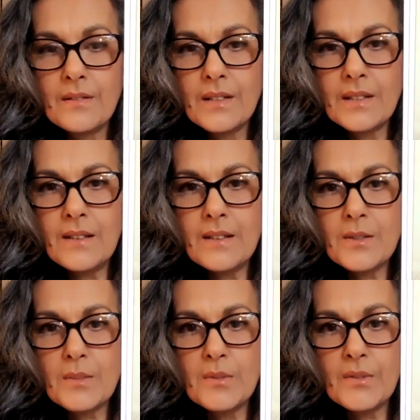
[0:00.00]

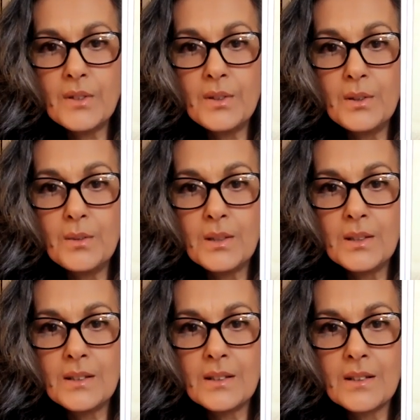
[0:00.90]
Acknowledgement for all the
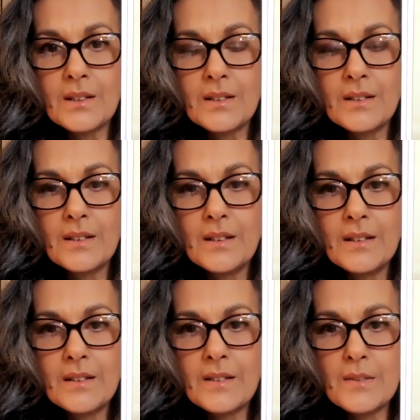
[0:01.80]
work
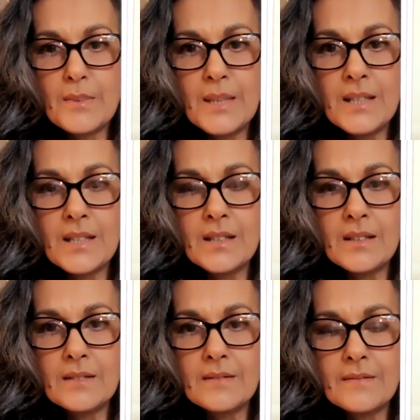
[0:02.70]
that's been
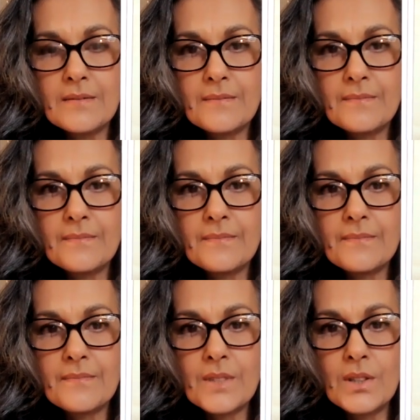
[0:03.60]
done,
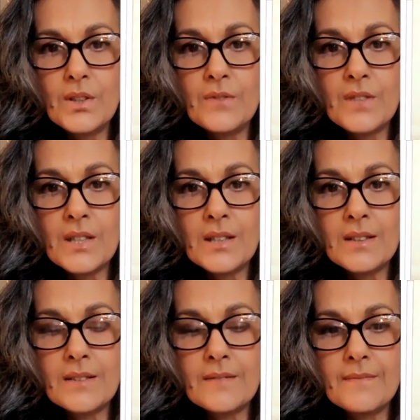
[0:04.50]
that you've
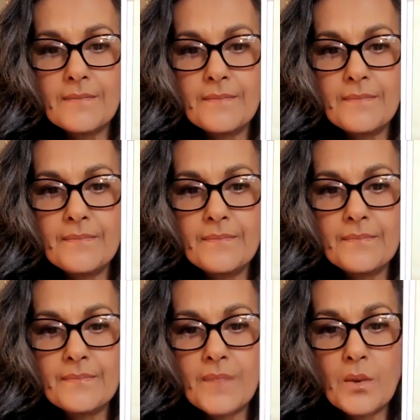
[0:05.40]
done,
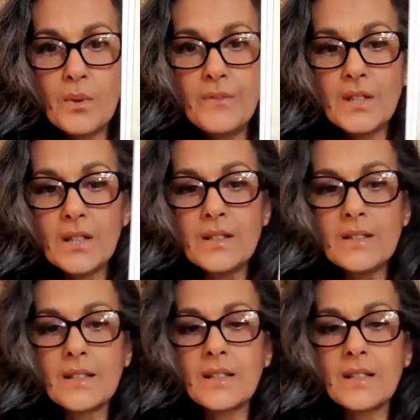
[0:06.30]
that we've done as a